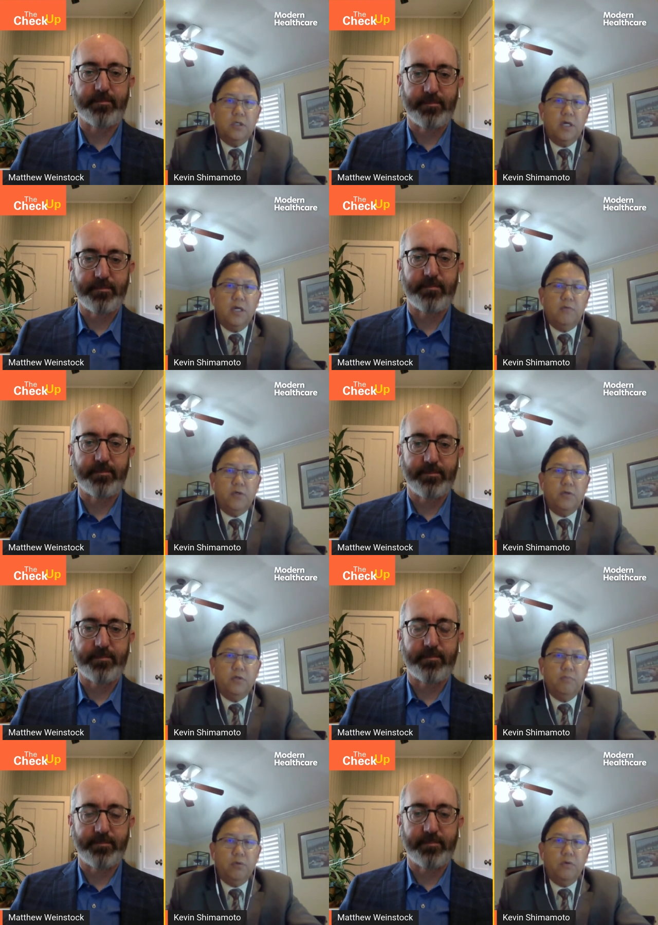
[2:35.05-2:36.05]
Speaker 1: uh, how we
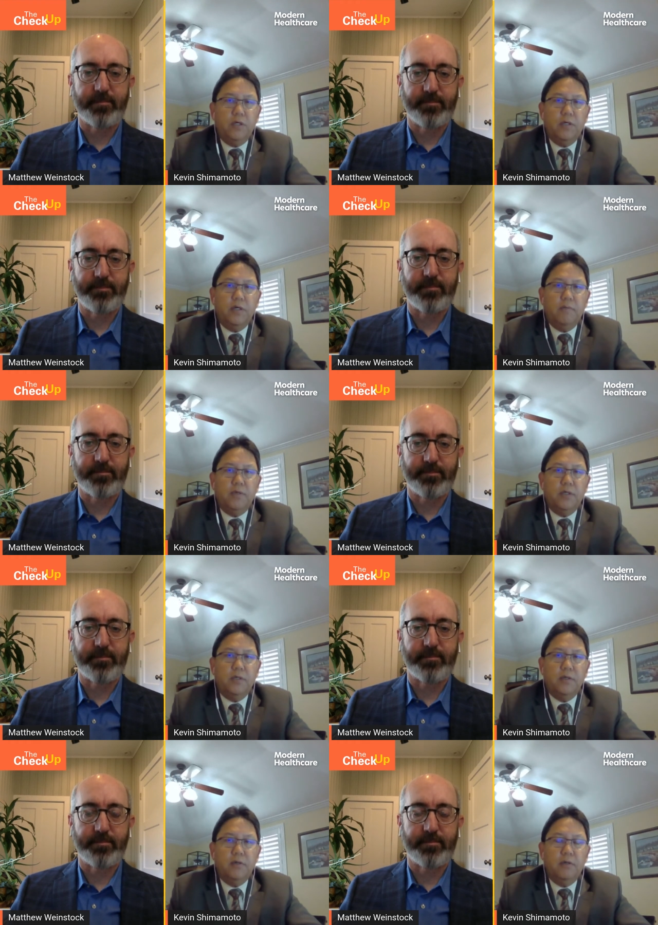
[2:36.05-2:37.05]
deploy Epic
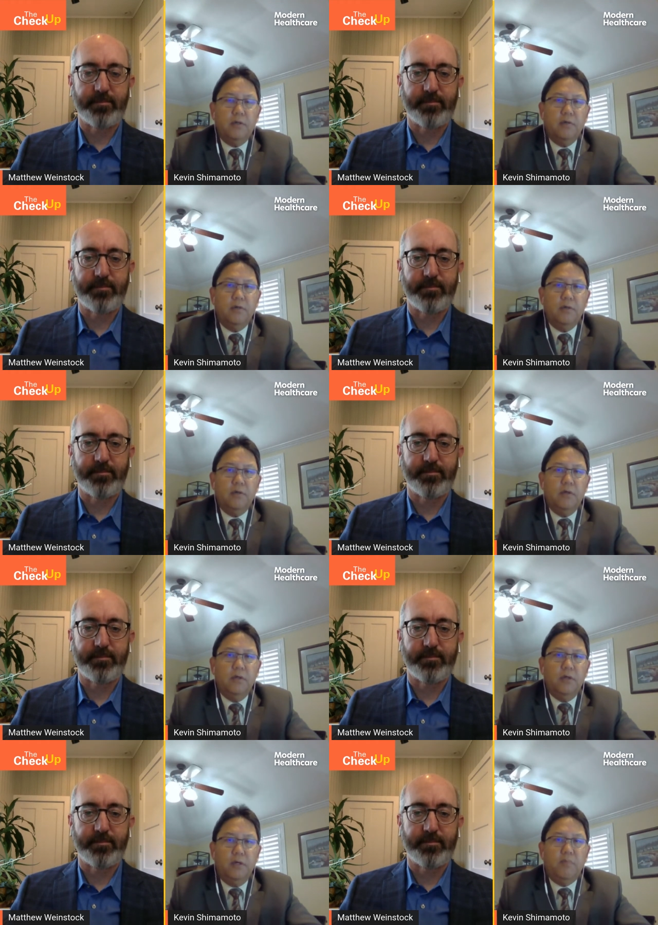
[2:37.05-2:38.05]
uh, in uh,
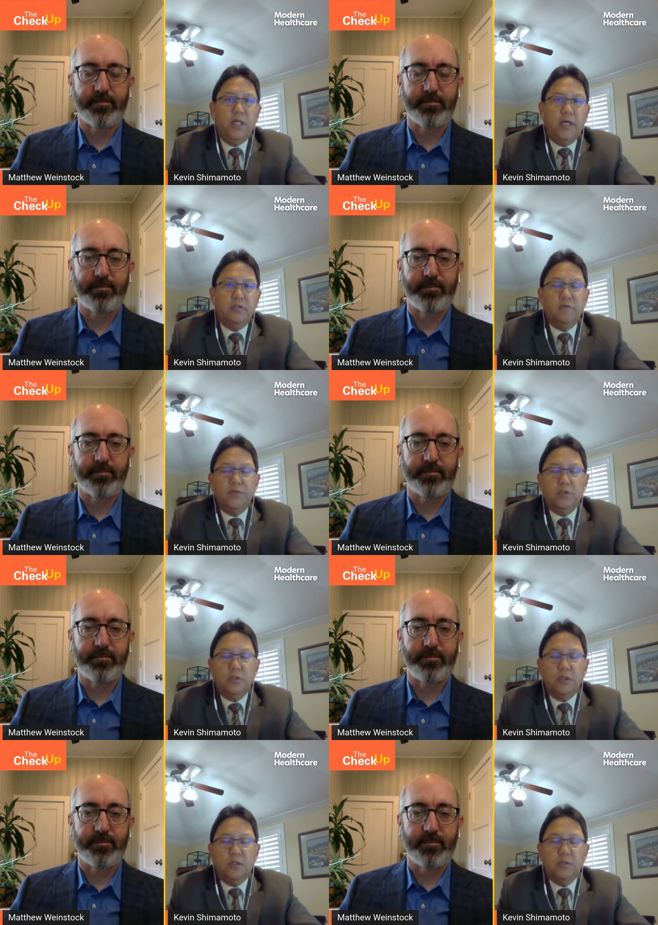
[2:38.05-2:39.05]
in the pediatric
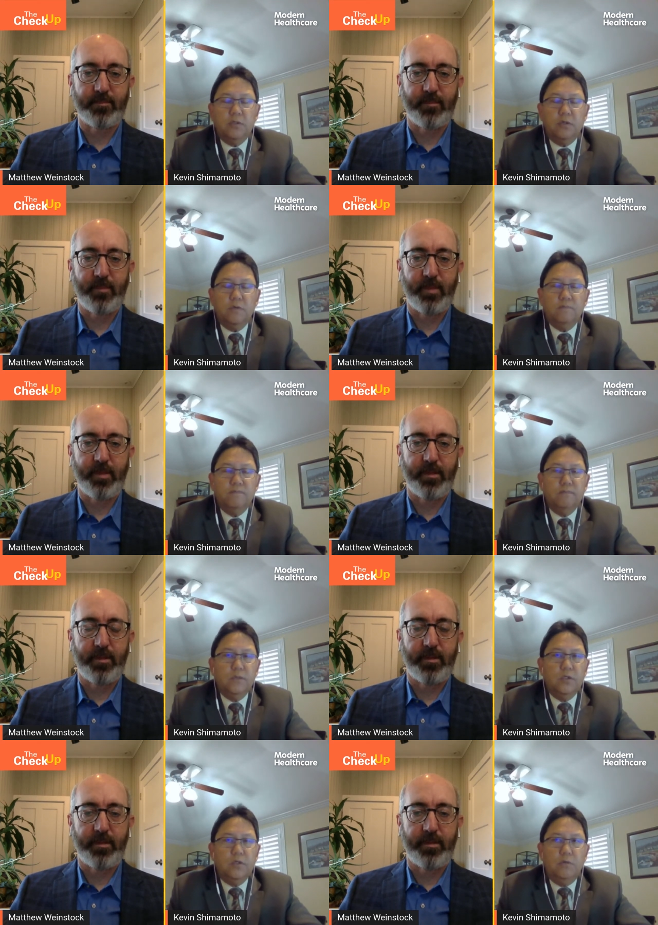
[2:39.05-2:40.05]
facility. So
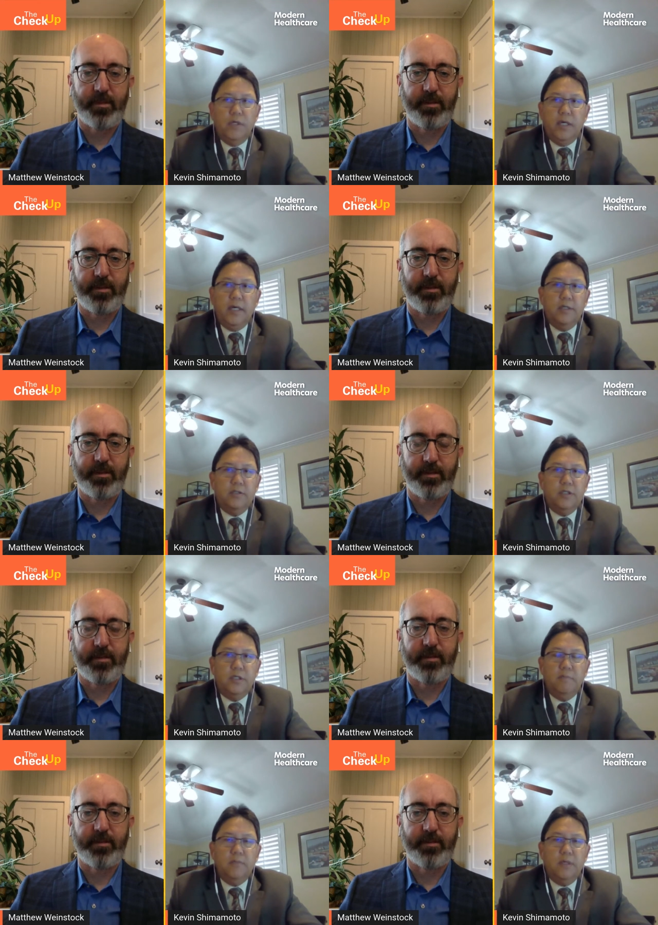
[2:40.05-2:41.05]
we had a
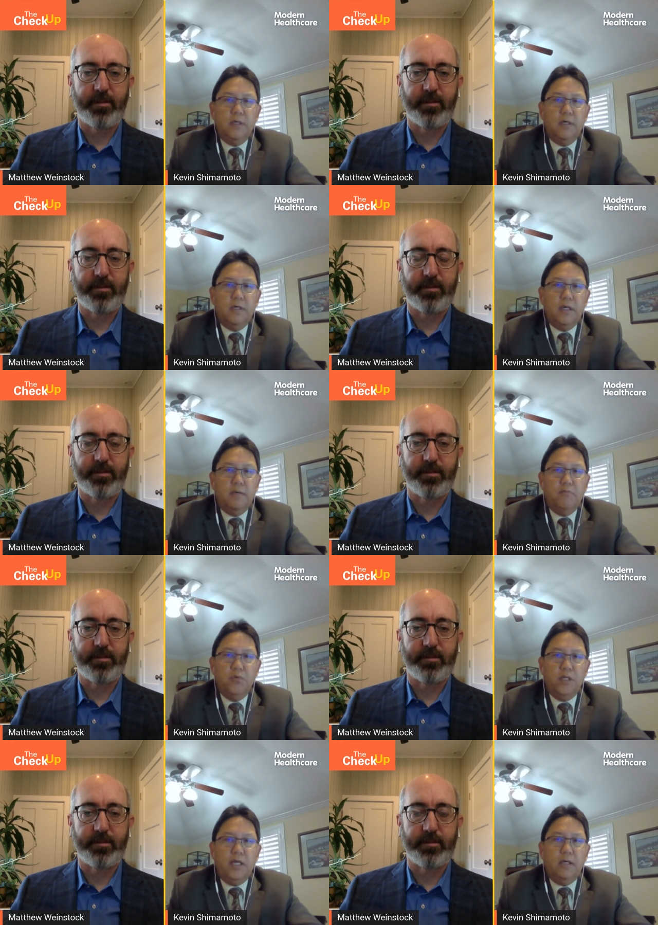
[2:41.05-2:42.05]
team uh, and
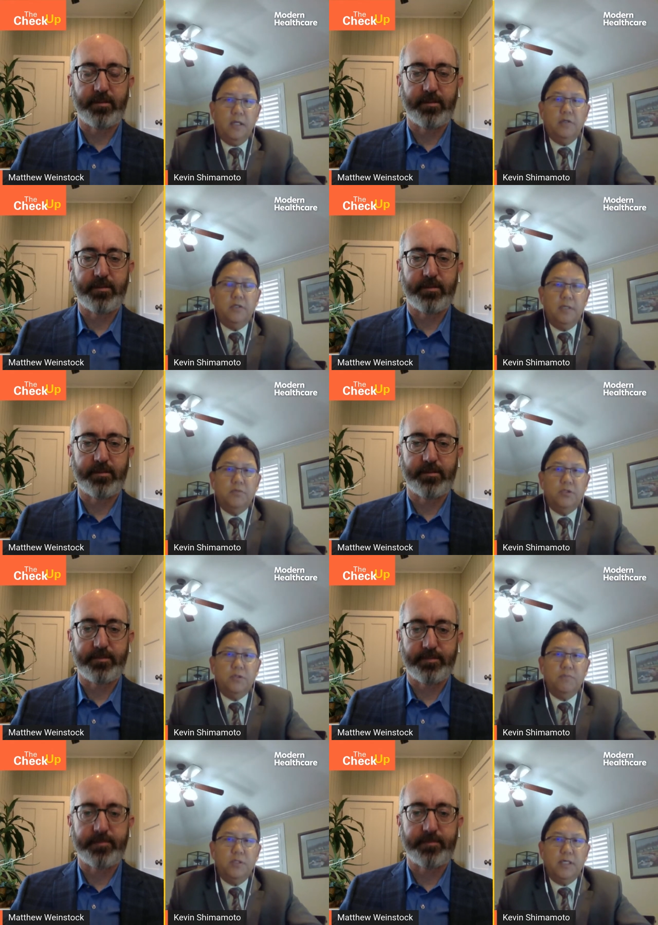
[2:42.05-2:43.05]
really had a lot of teams to
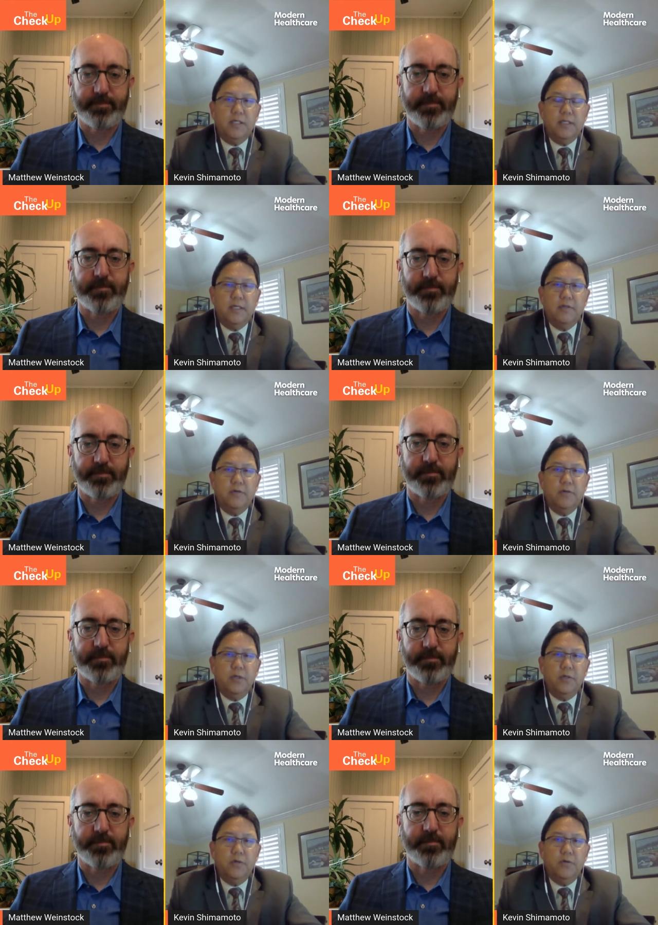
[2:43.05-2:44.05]
put that together
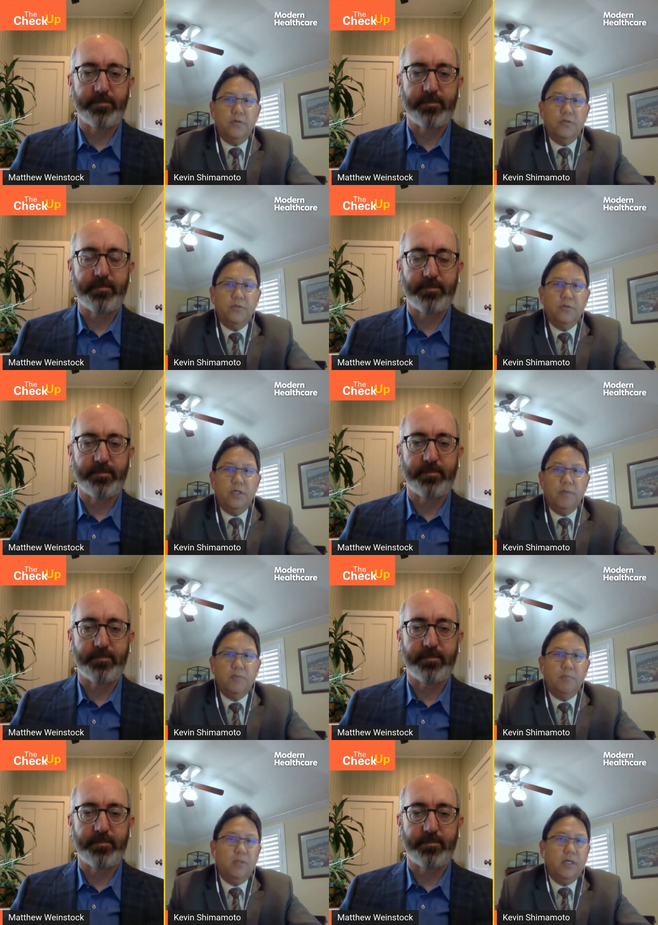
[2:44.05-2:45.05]
in order to come up
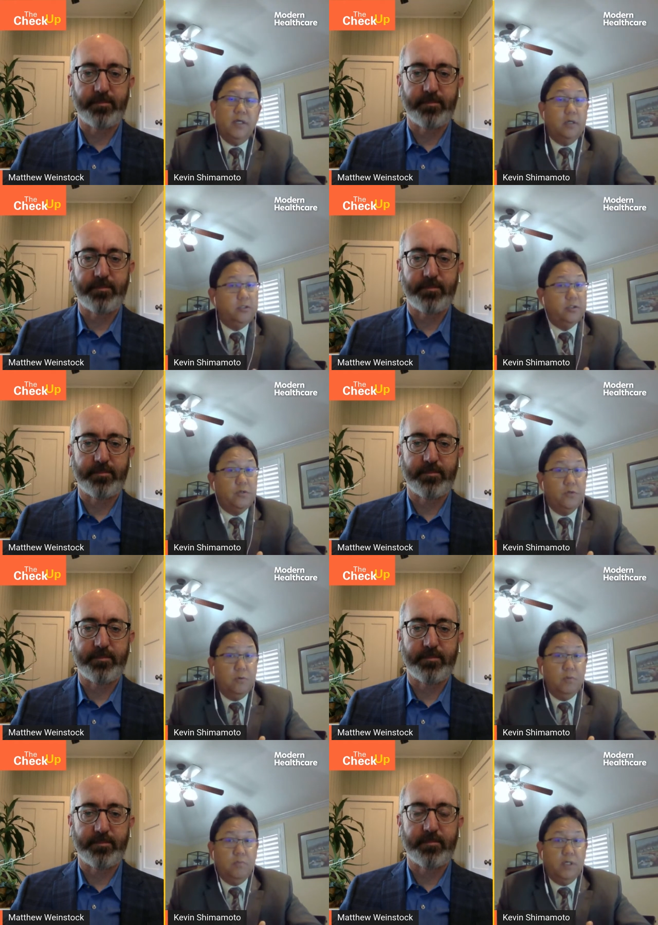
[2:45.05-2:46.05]
with a plan, uh, just a
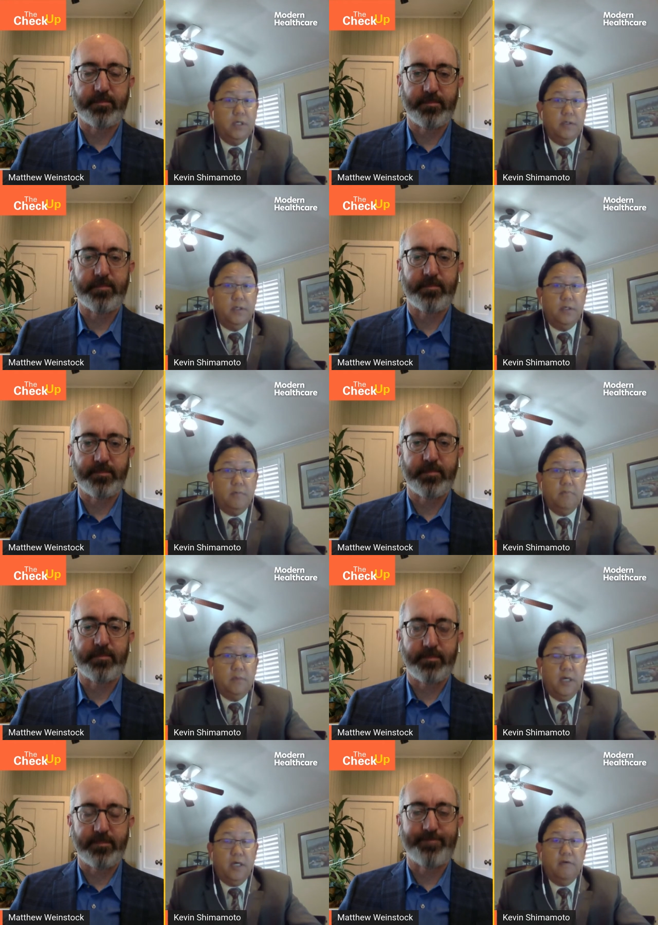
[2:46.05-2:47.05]
normal plan to come
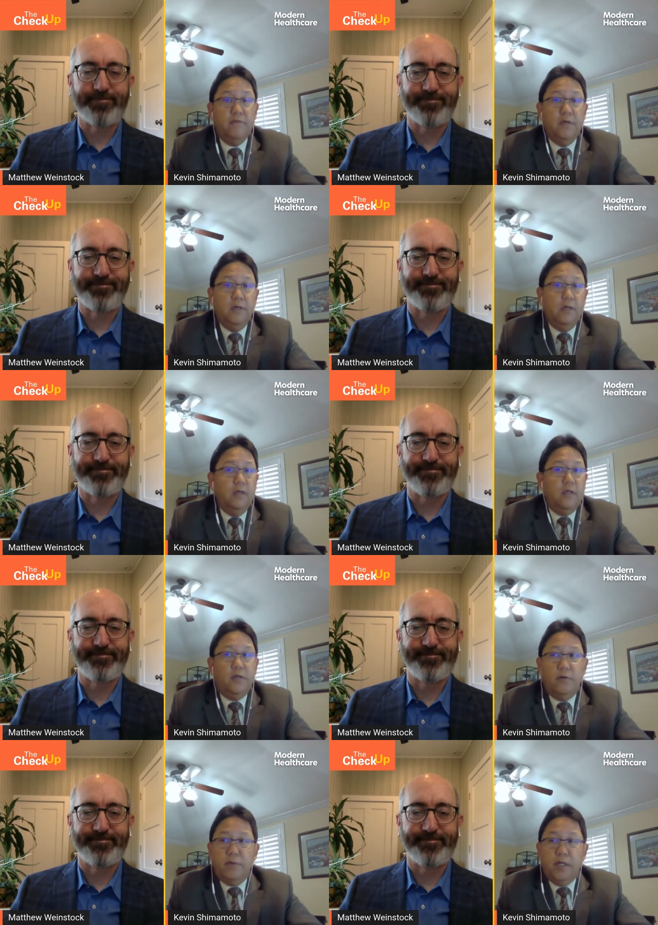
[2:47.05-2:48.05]
live, you
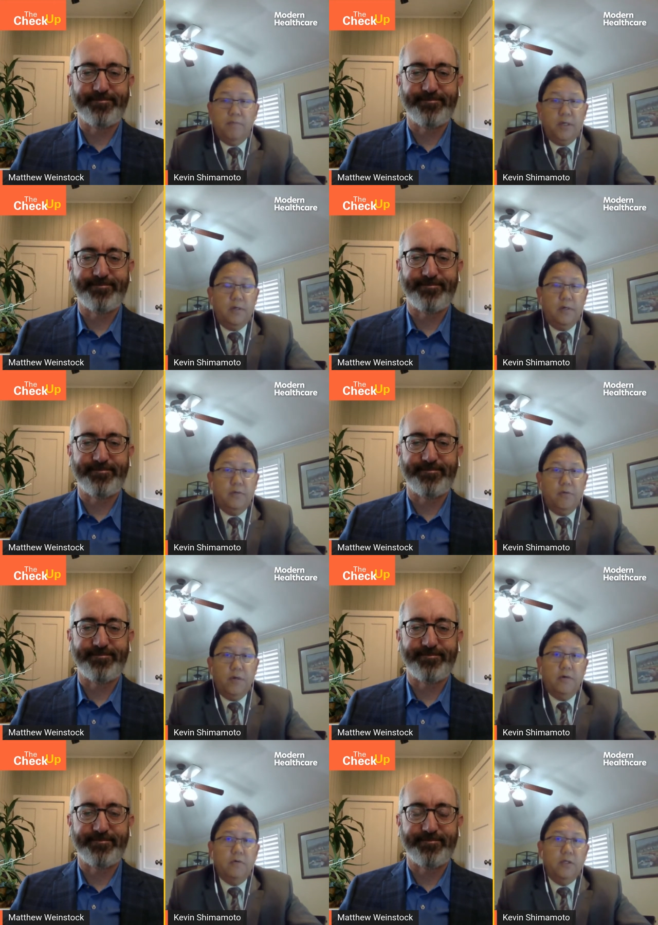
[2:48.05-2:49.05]
know, Epic on the
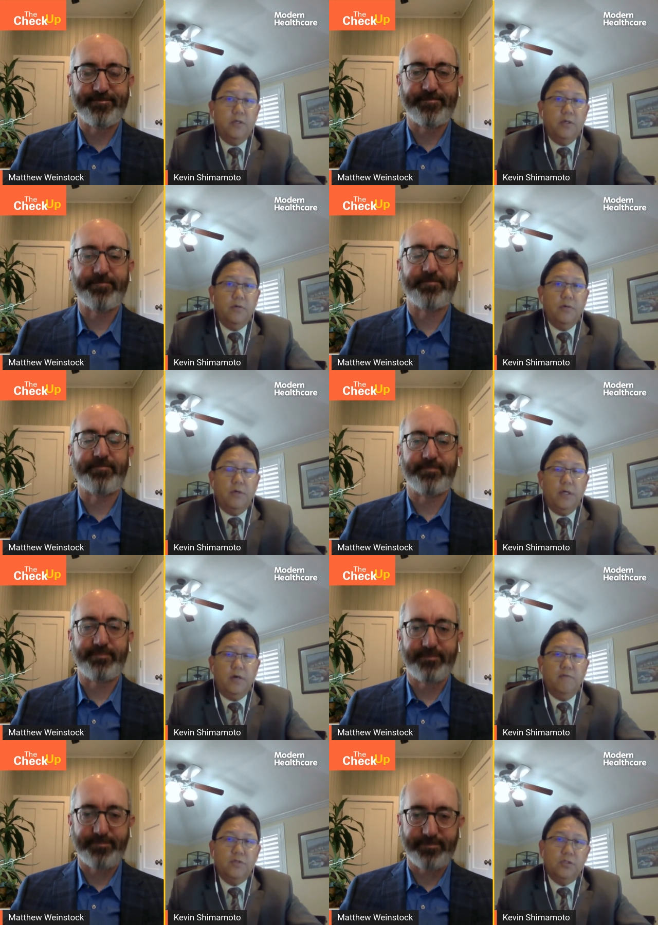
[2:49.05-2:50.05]
ground here at our